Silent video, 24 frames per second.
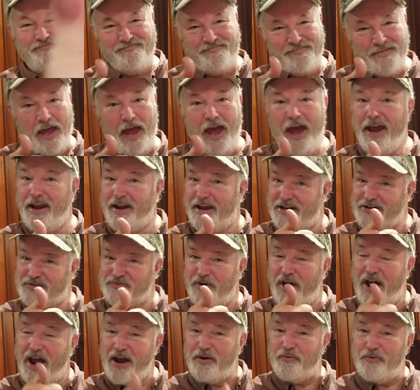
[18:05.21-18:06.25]
Hey, that's
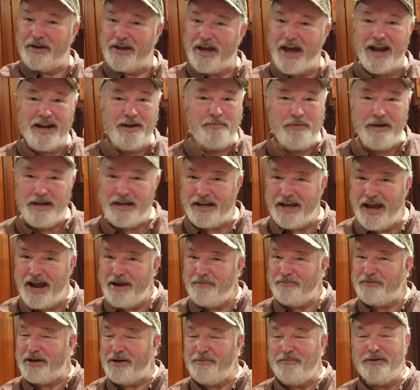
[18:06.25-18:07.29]
right. We got the big
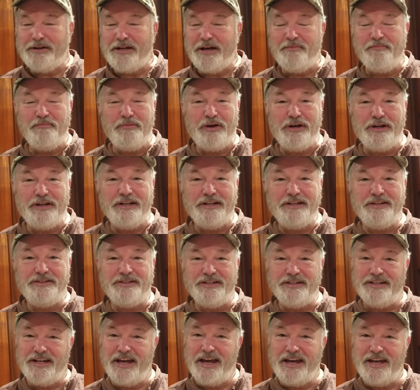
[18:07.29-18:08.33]
game coming up Monday.
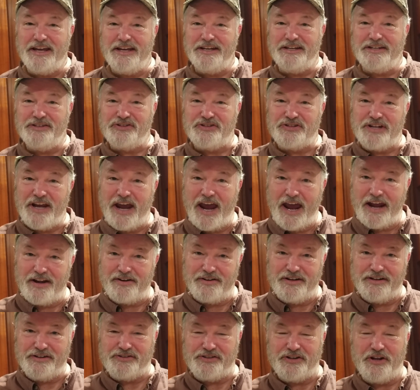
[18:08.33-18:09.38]
Today is
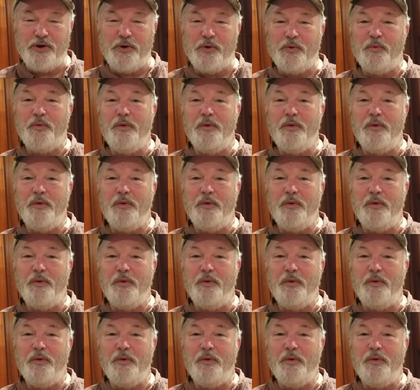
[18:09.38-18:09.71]
Saturday, so